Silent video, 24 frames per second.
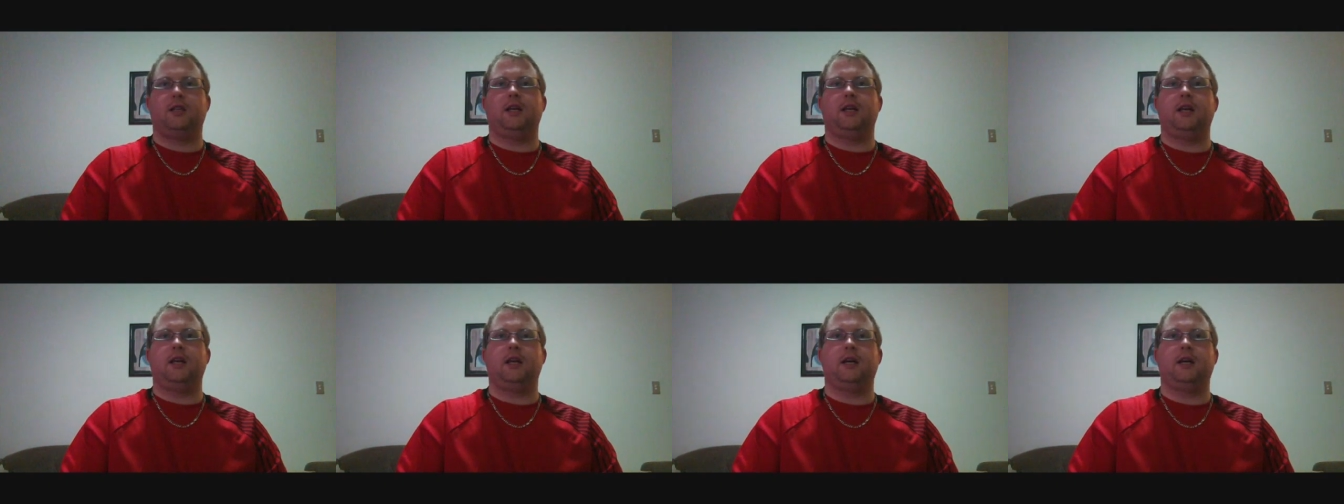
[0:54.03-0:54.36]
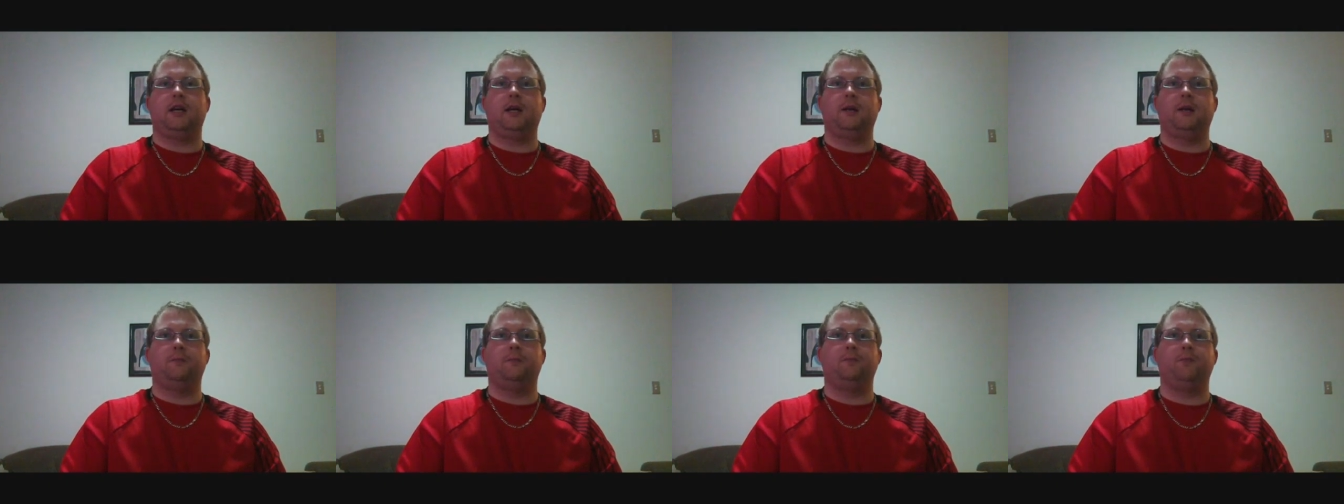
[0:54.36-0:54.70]

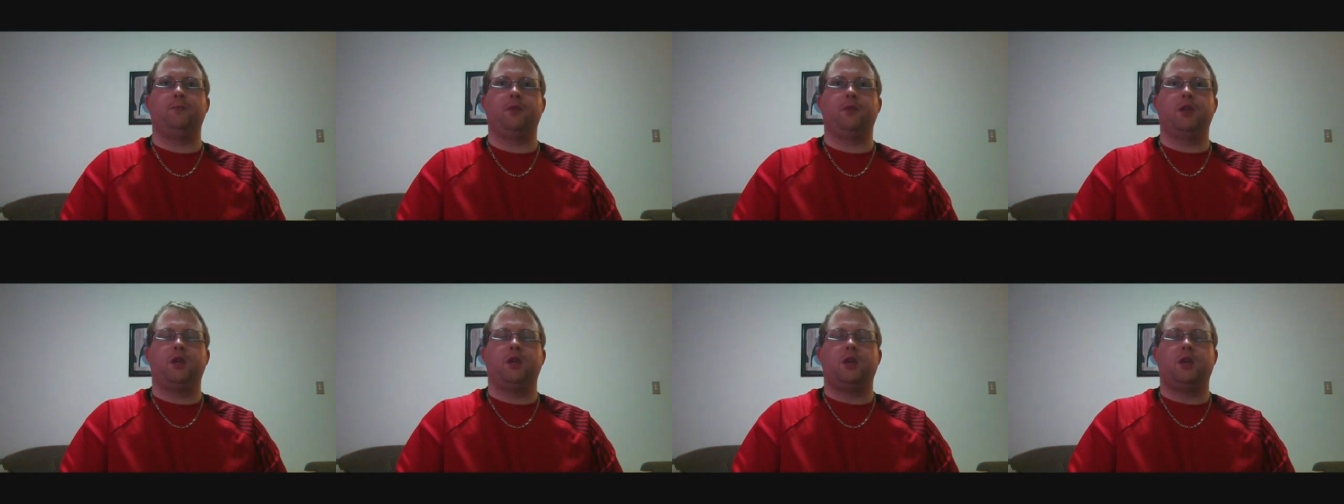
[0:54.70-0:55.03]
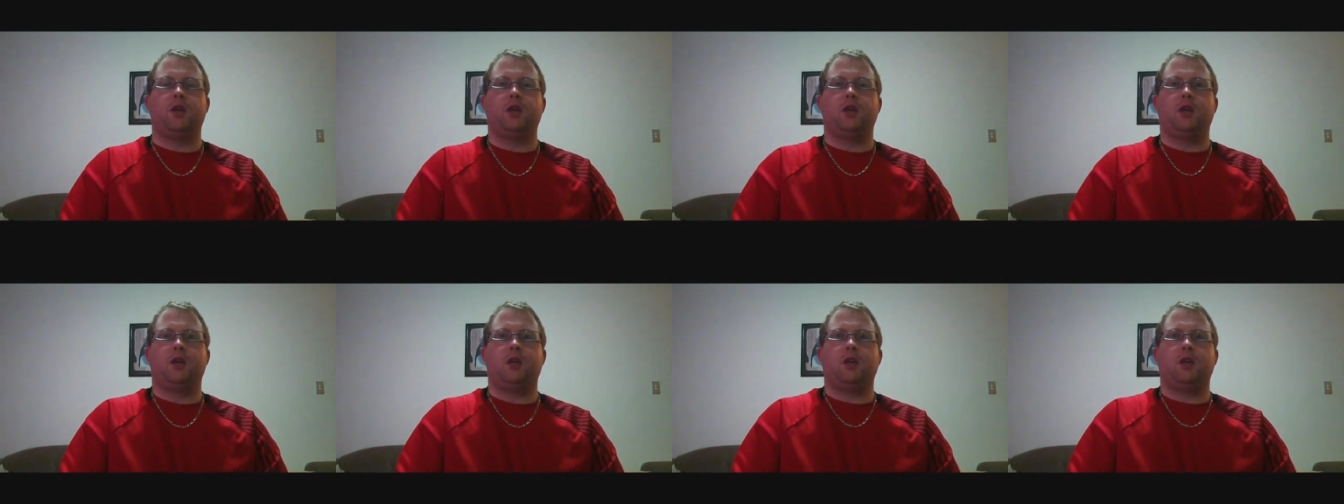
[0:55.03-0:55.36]
Um,
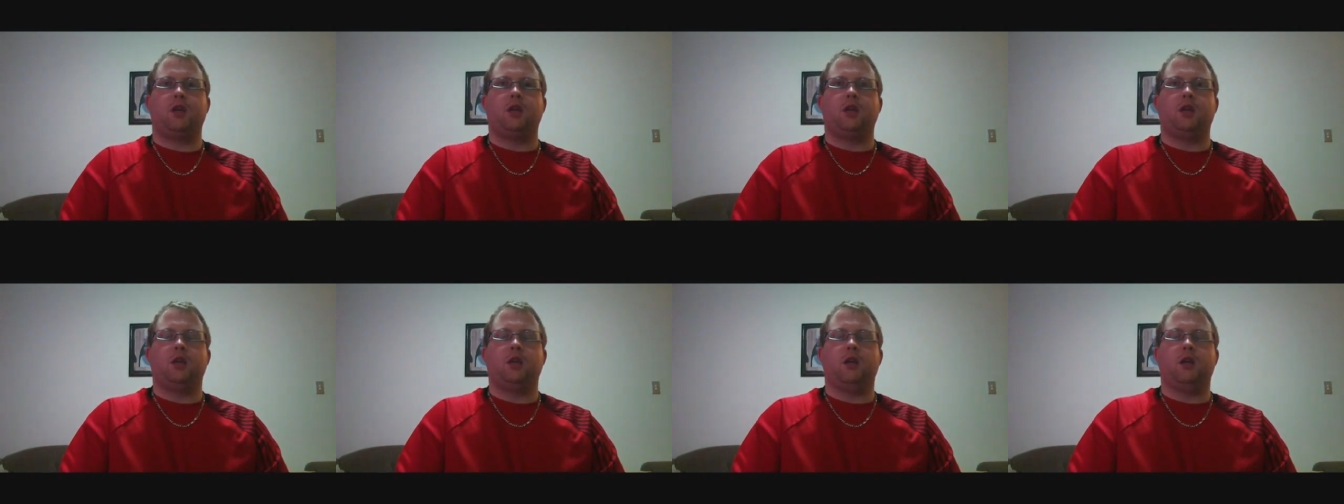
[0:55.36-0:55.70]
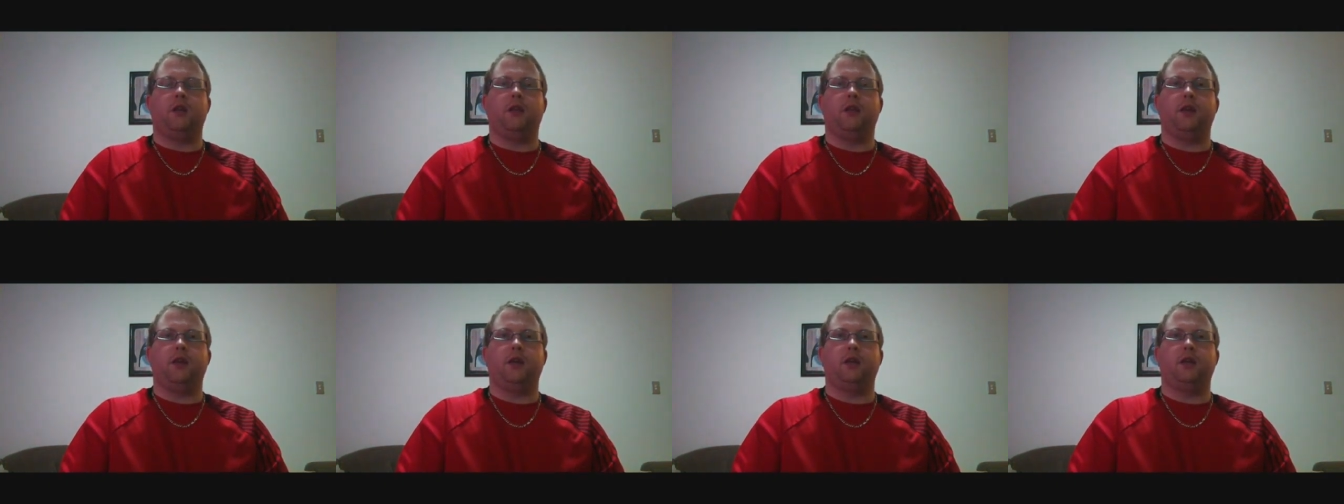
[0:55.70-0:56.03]

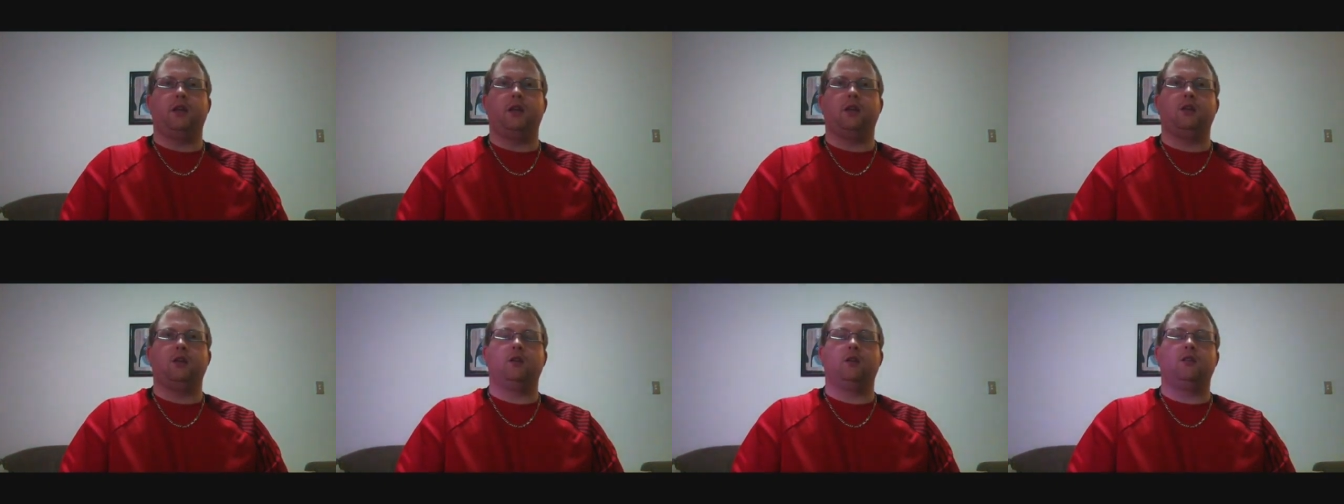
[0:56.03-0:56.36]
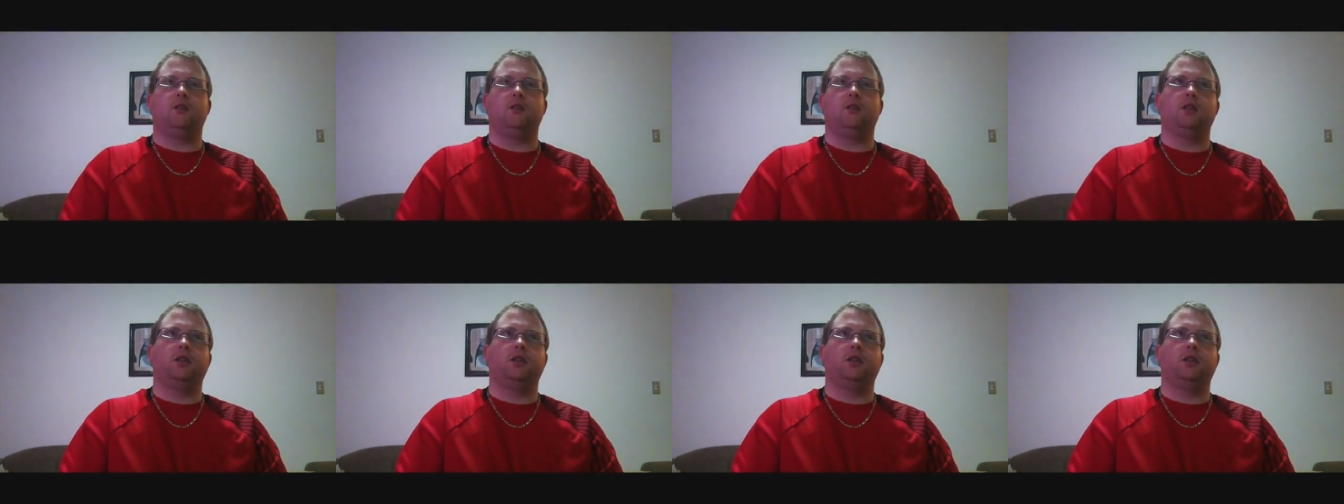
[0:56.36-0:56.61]
and then